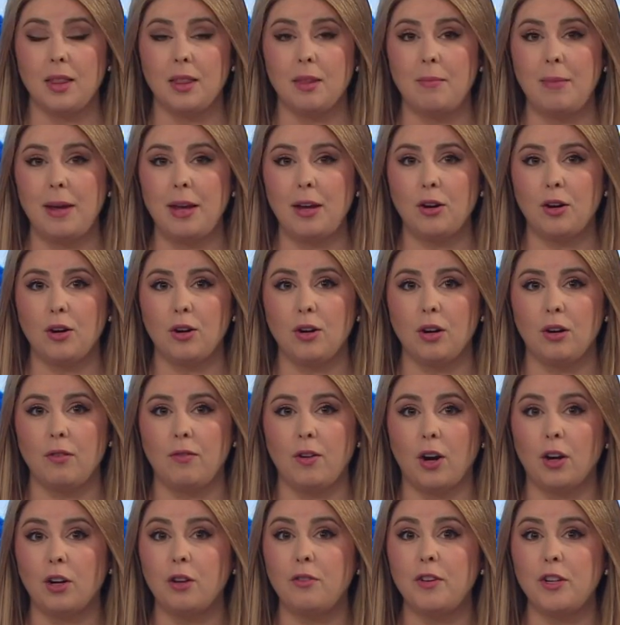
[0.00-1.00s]
The maker
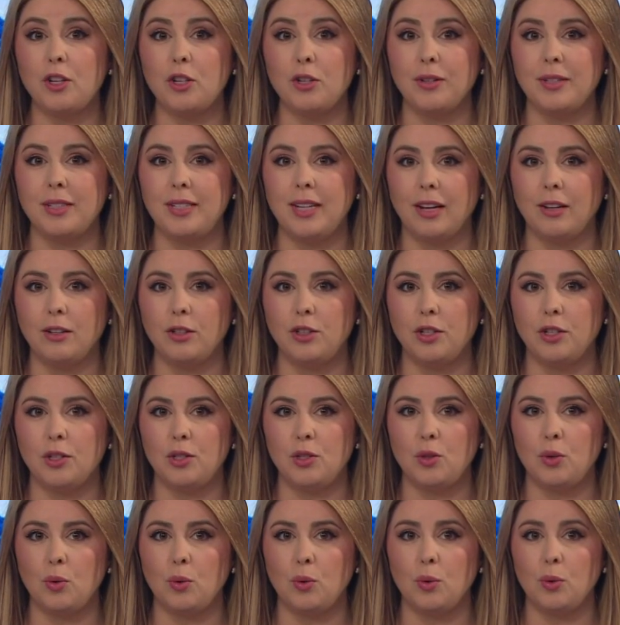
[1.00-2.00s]
of artificial
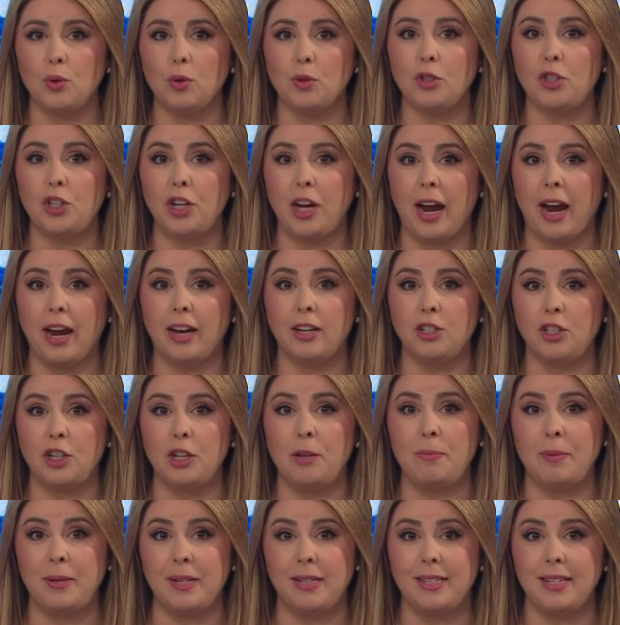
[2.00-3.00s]
intelligence tool
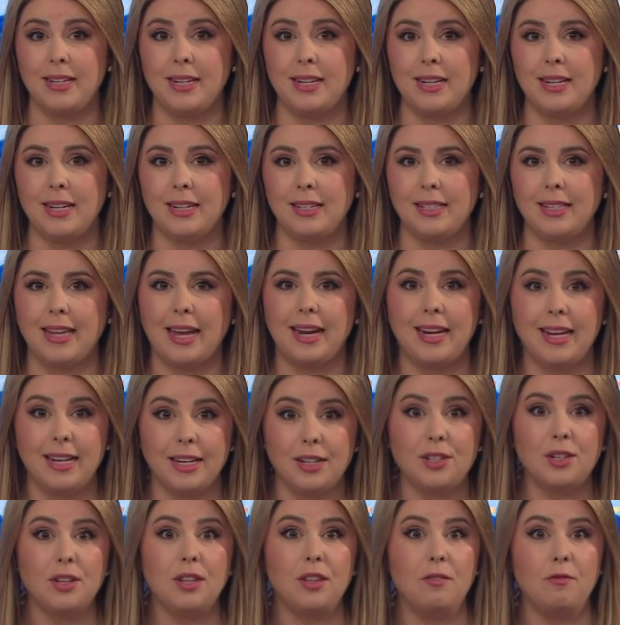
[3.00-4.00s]
ChatGPT is getting
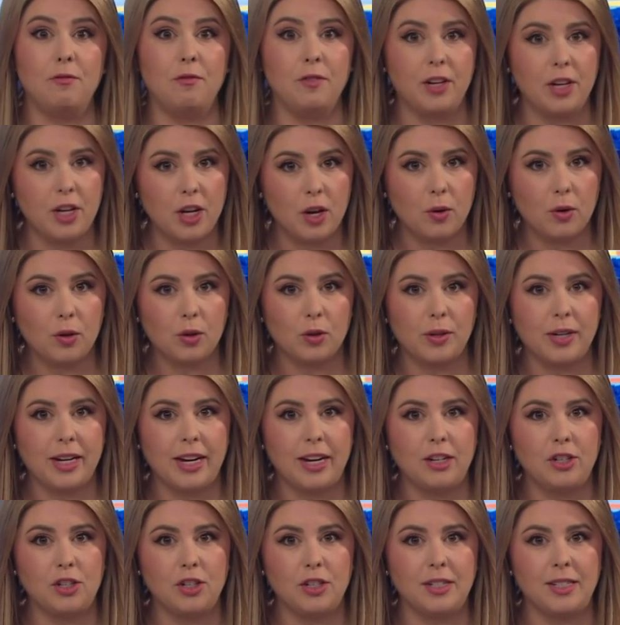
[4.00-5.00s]
into the video
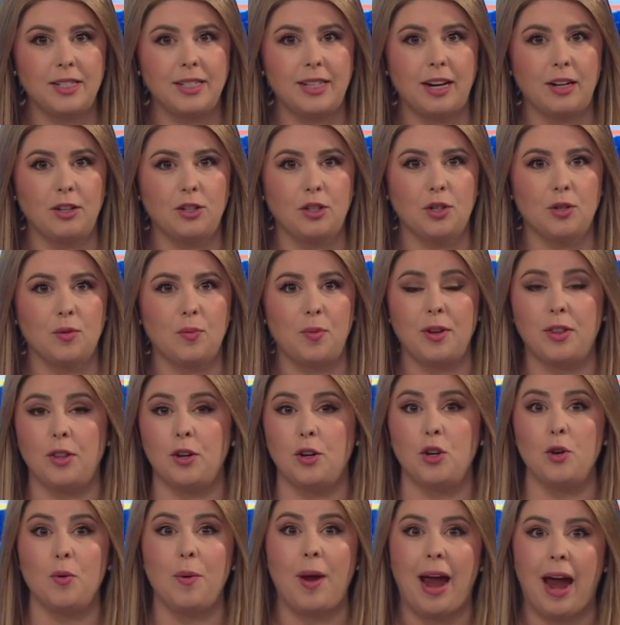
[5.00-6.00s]
creation sector with
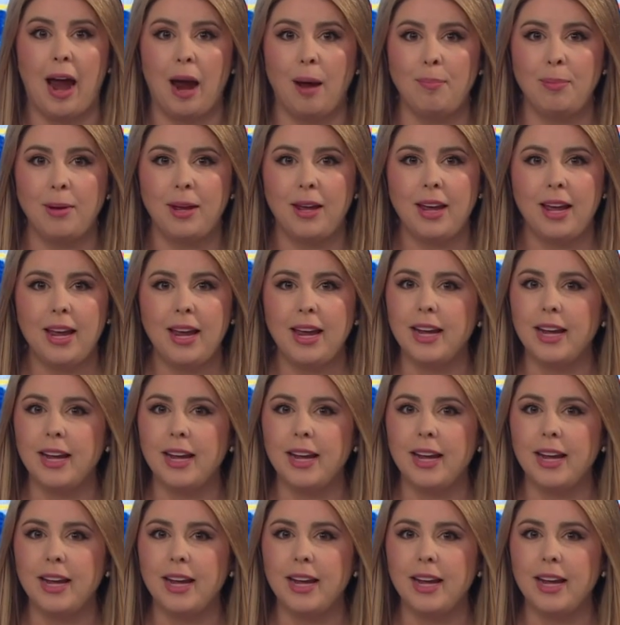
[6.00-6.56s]
a new app.